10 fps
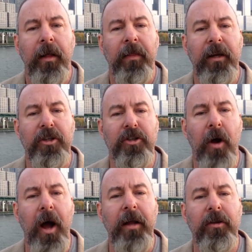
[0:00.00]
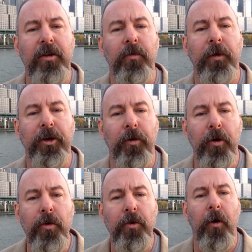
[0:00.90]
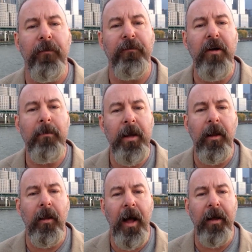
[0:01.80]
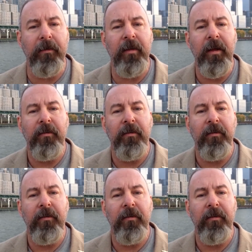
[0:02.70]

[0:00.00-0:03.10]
that is trying to recruit or fundamentalize